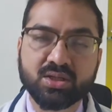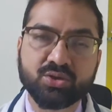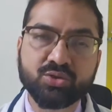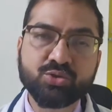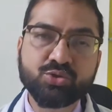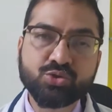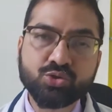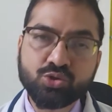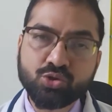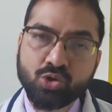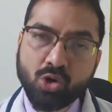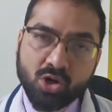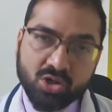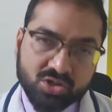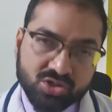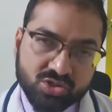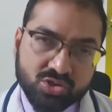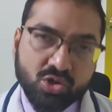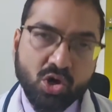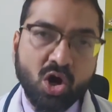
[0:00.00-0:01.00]
You should not
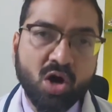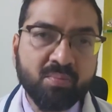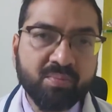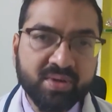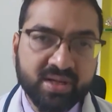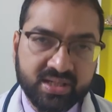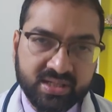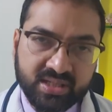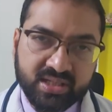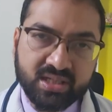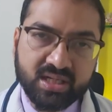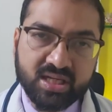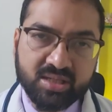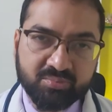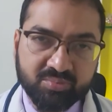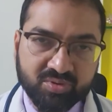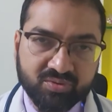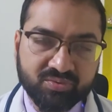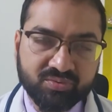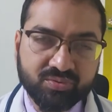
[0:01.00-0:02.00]
stop any
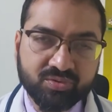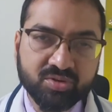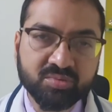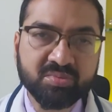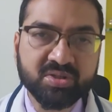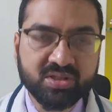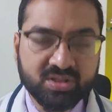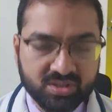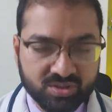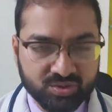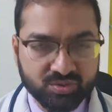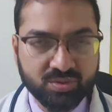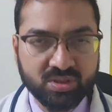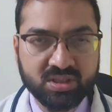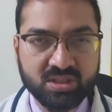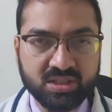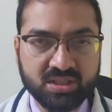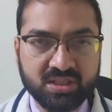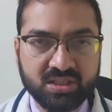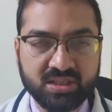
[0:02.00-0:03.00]
type of food because you
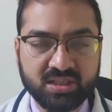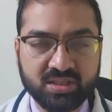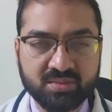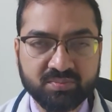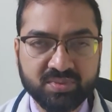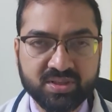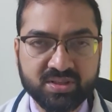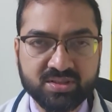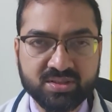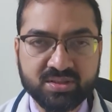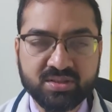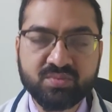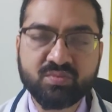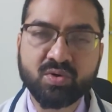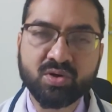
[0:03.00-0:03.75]
are a kidney patient.